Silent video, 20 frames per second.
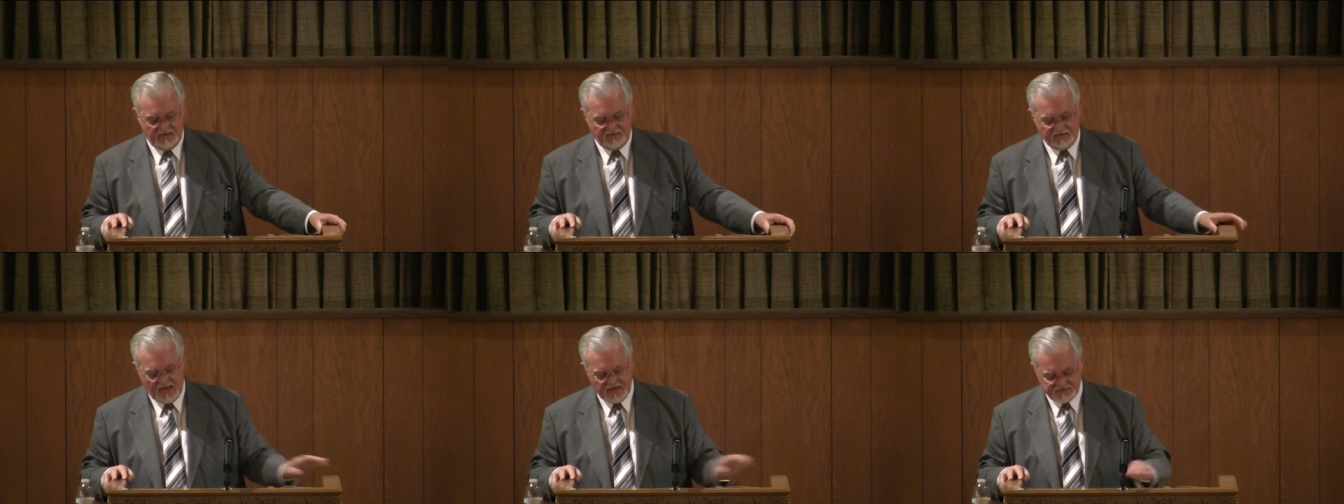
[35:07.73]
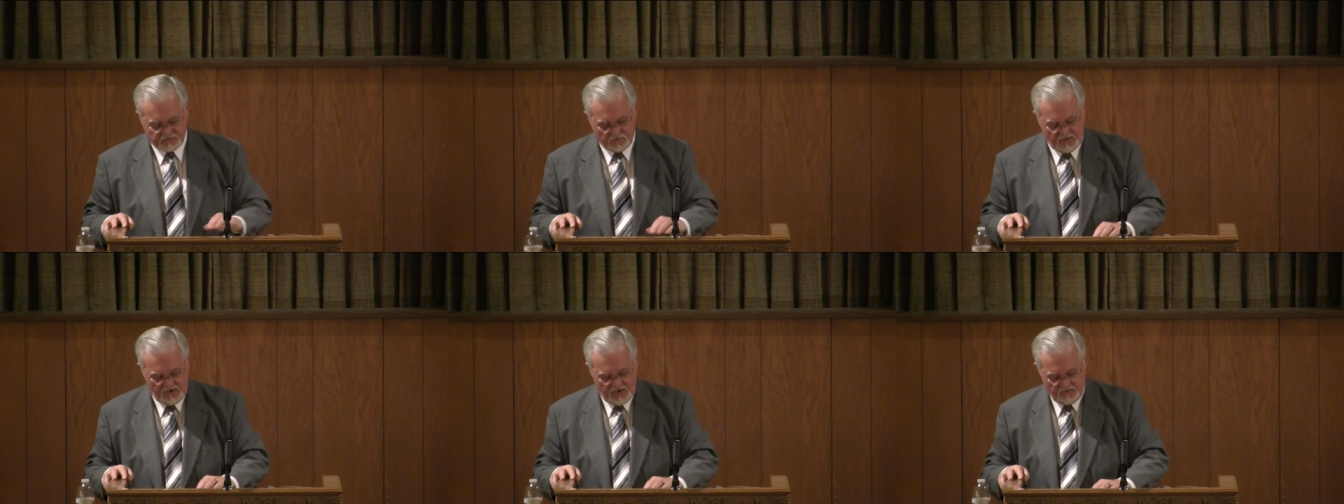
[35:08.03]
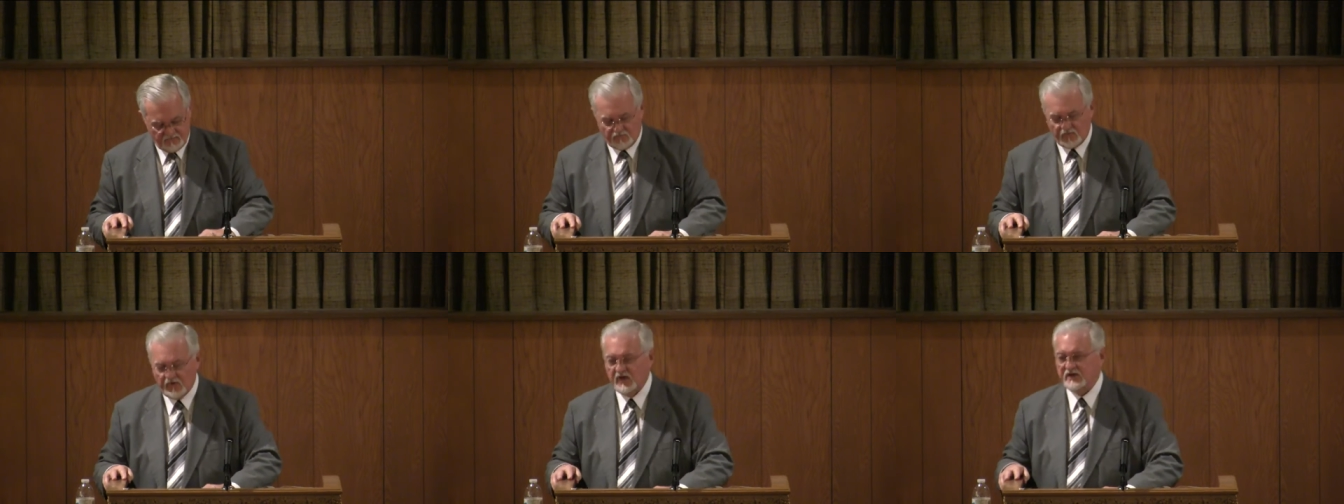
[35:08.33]
that's
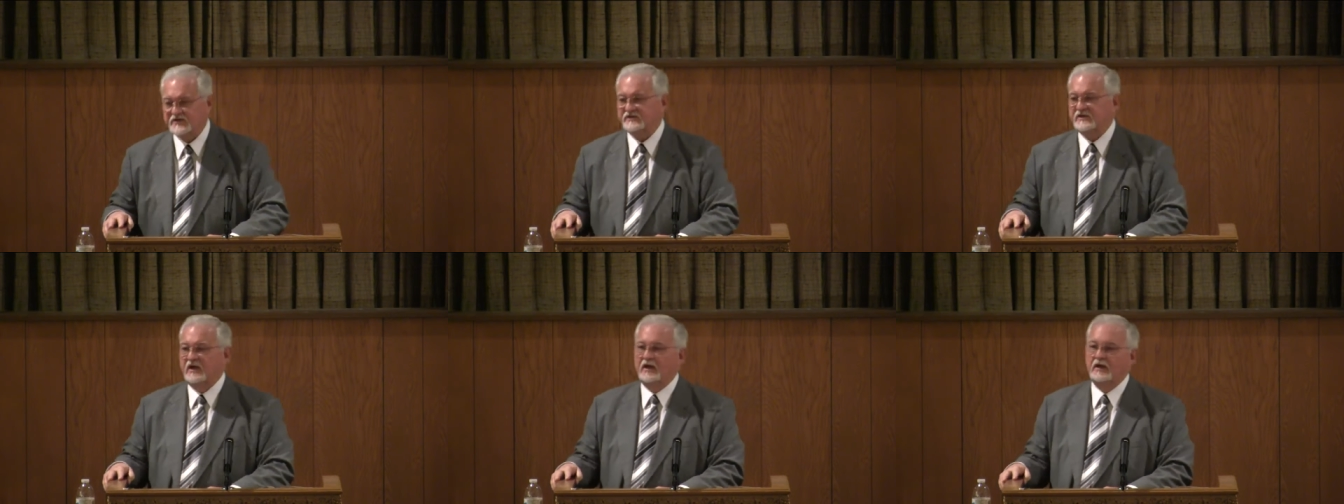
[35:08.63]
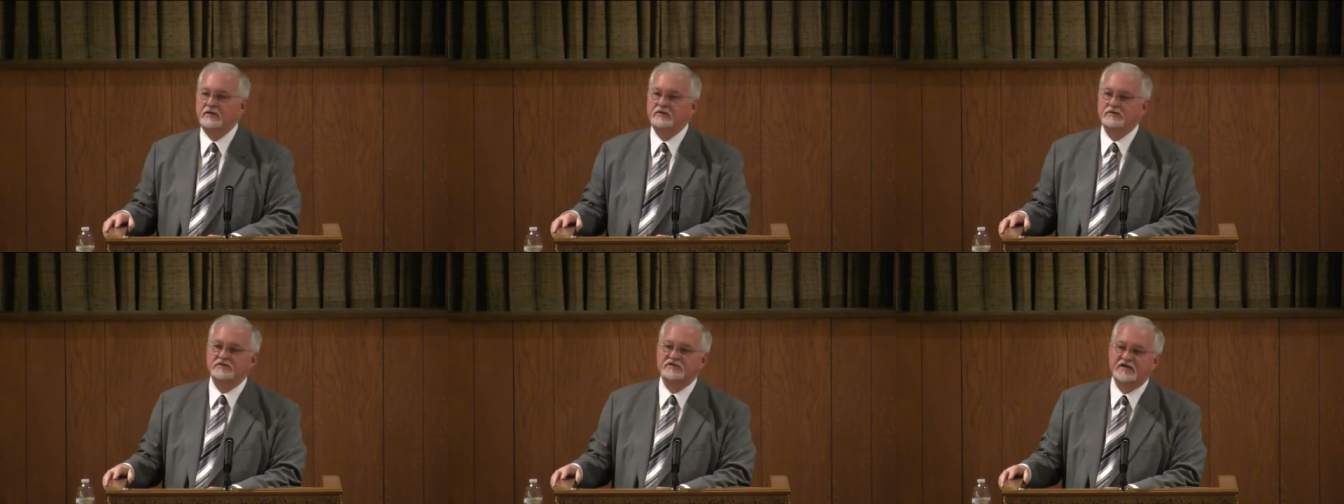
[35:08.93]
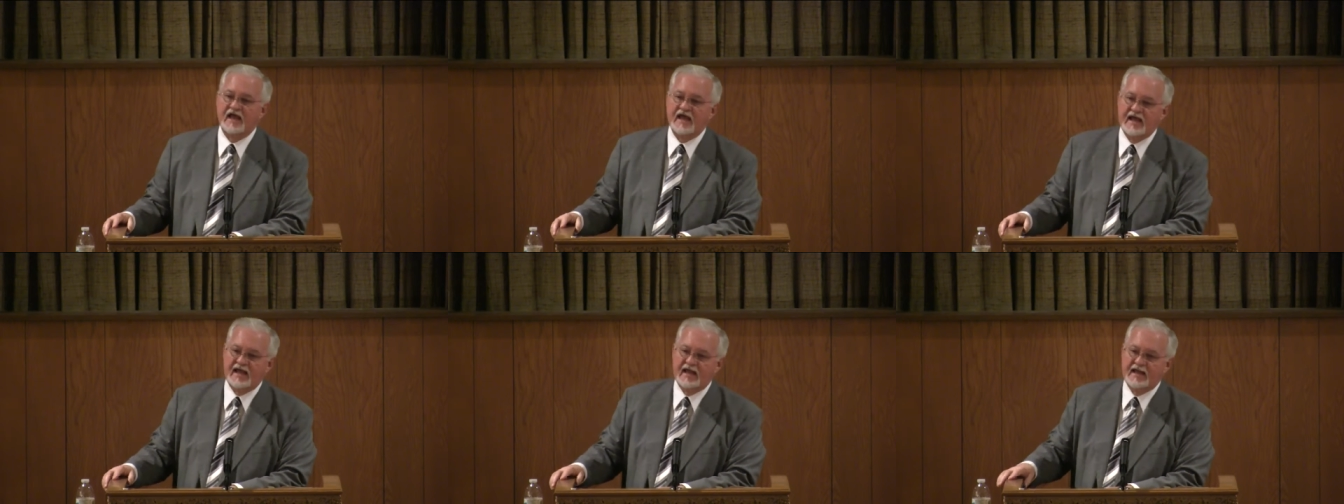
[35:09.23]
written for us to
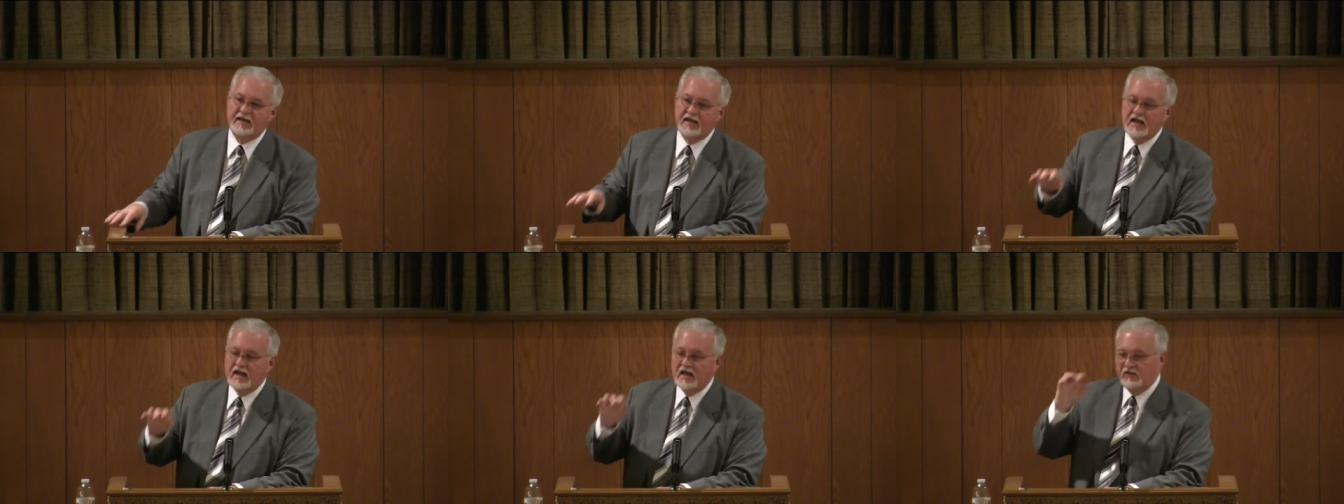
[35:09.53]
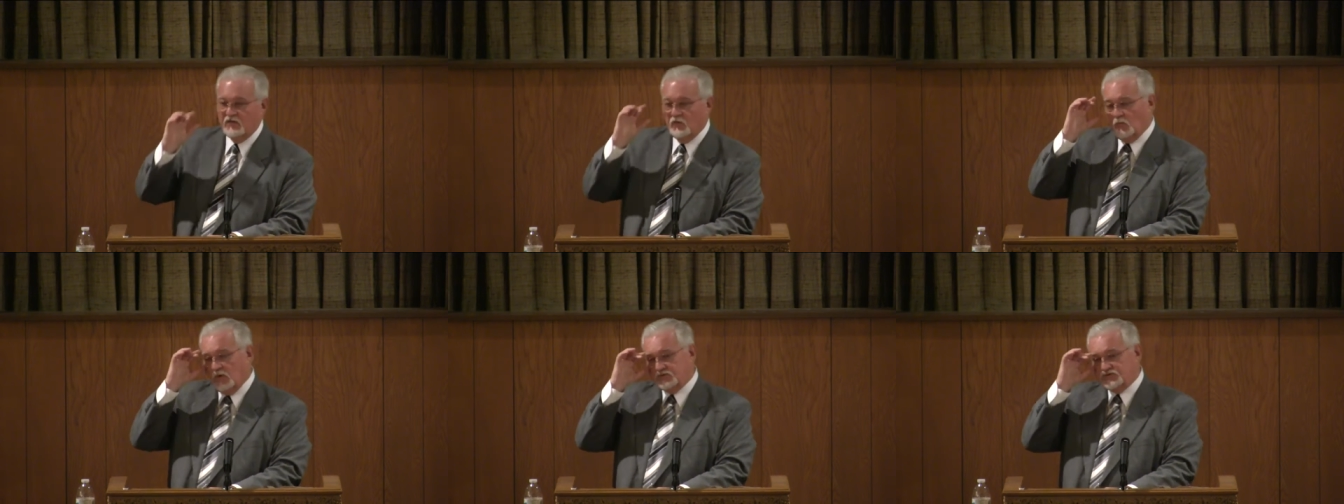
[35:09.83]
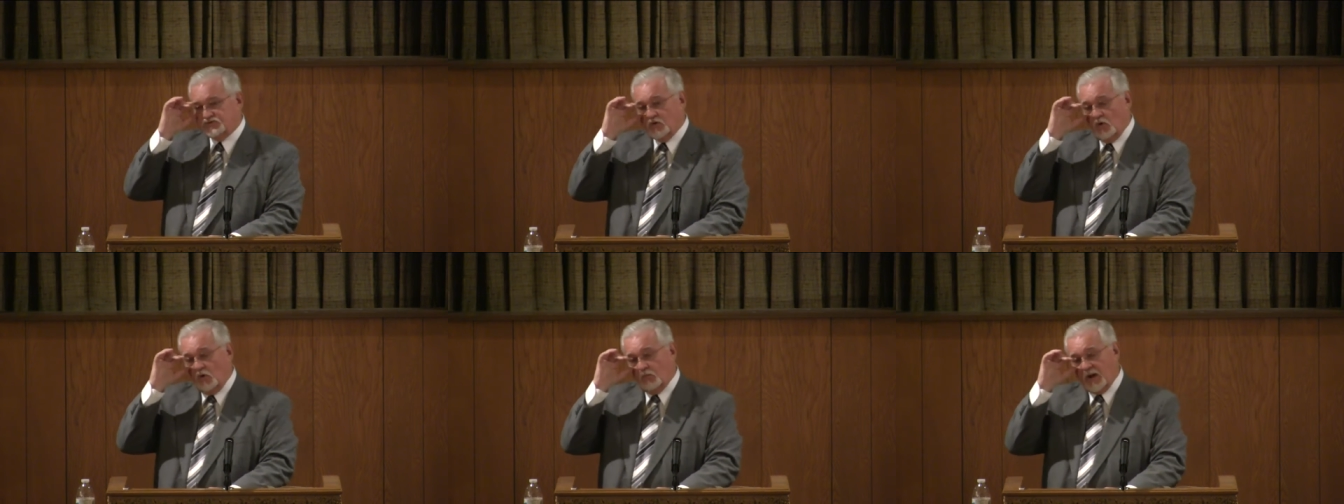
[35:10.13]
understand that once
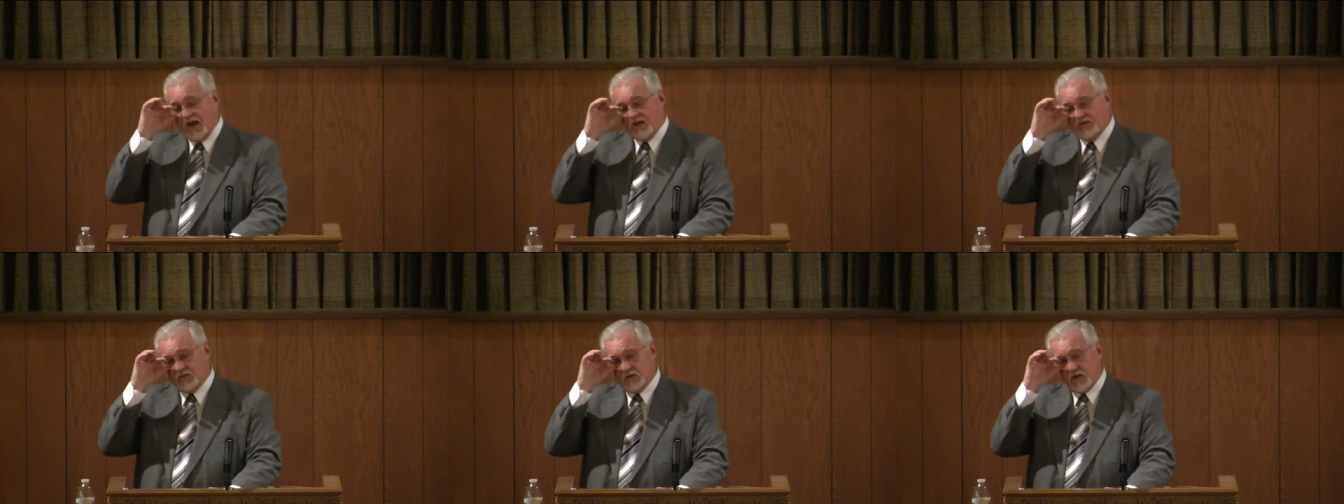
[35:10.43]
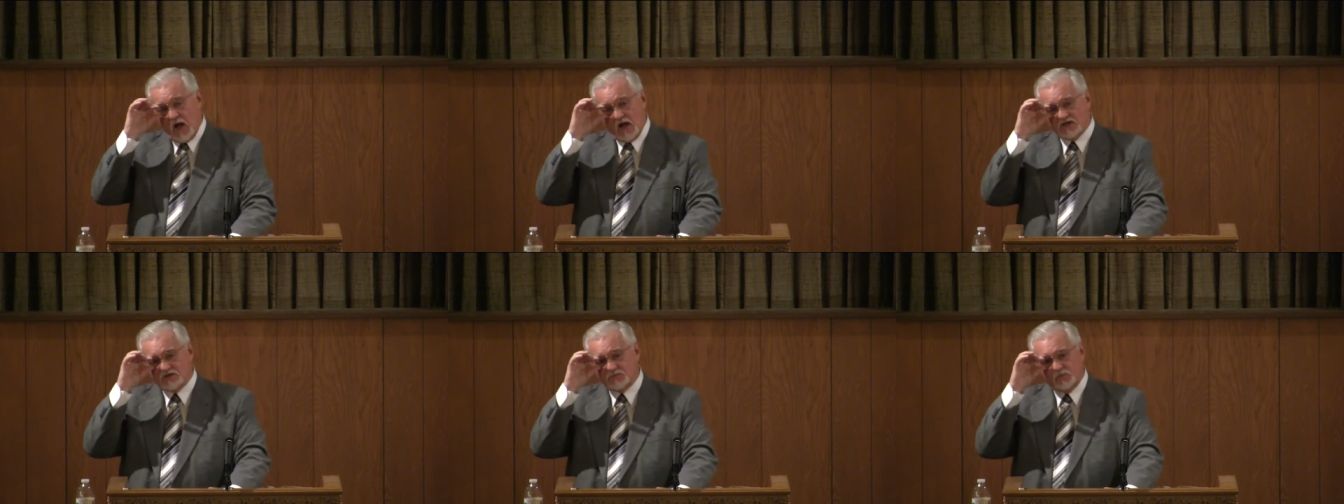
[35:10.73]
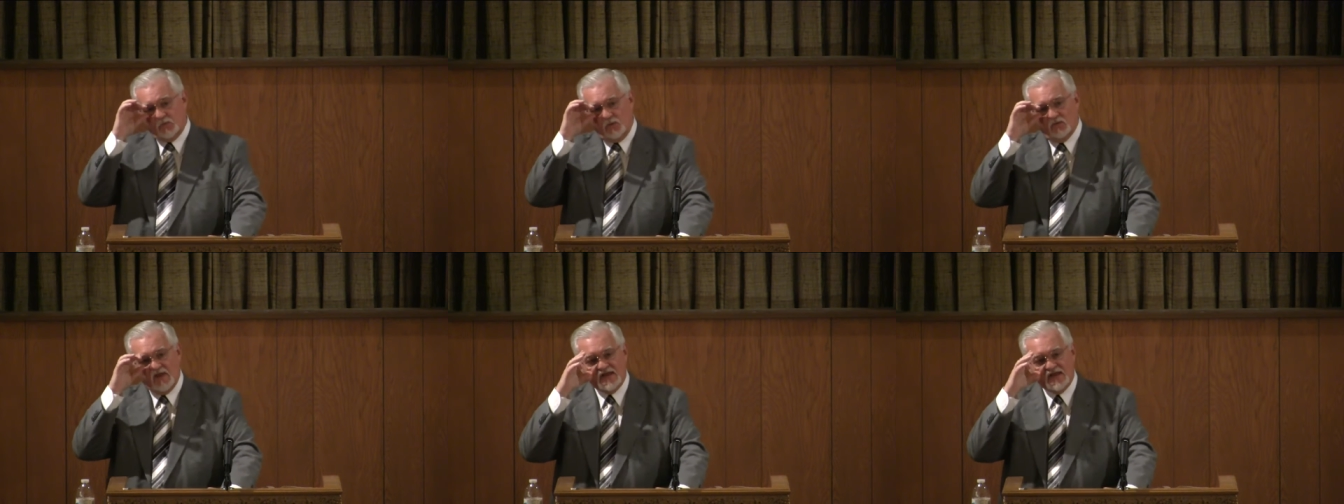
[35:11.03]
you obey the gospel,